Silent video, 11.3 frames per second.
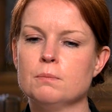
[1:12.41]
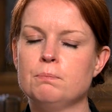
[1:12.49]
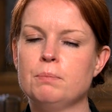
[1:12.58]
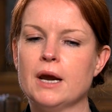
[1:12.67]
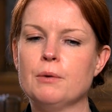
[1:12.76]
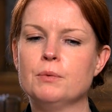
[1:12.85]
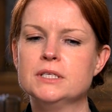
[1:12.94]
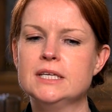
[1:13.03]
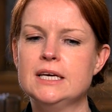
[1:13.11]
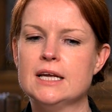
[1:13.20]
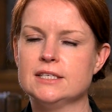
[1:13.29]
But I
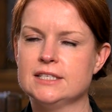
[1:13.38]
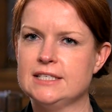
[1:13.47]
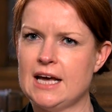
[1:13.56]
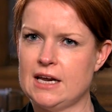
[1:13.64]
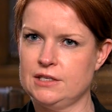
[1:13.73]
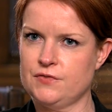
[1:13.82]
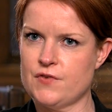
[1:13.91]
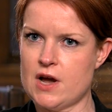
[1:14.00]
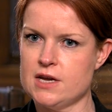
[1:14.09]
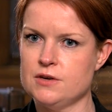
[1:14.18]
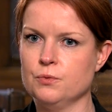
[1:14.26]
wasn't
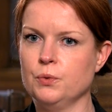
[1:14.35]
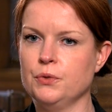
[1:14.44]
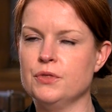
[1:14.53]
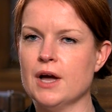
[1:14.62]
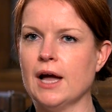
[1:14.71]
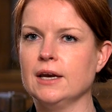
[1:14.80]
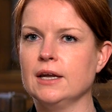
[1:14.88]
satisfied with that.